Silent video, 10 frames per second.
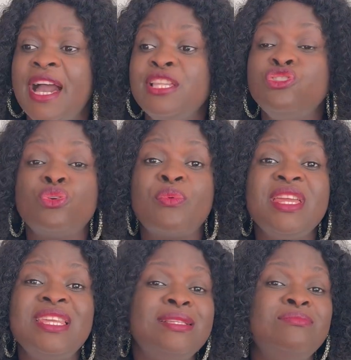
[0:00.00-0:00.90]
and he's
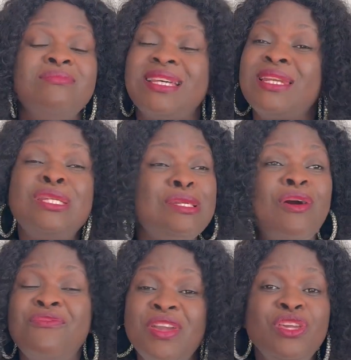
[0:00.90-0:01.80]
already
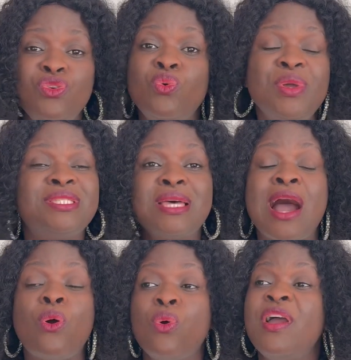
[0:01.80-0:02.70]
loving you with
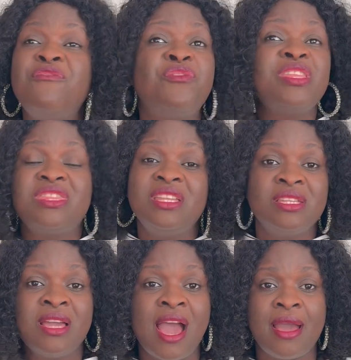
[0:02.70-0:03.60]
everything
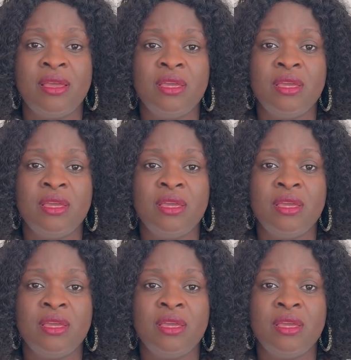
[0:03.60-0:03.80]
in her.